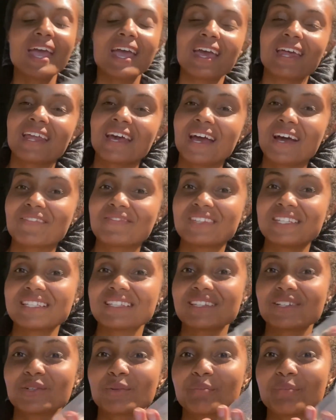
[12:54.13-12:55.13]
And I have these
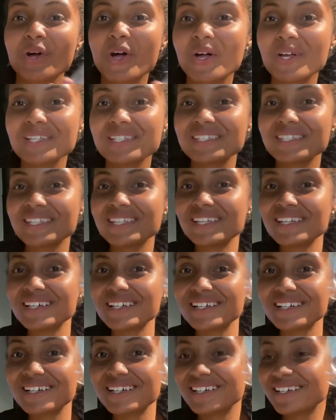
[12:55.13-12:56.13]
little balls
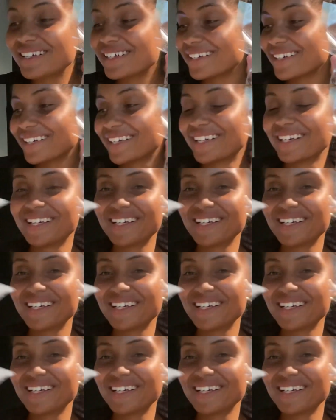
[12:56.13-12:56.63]
here,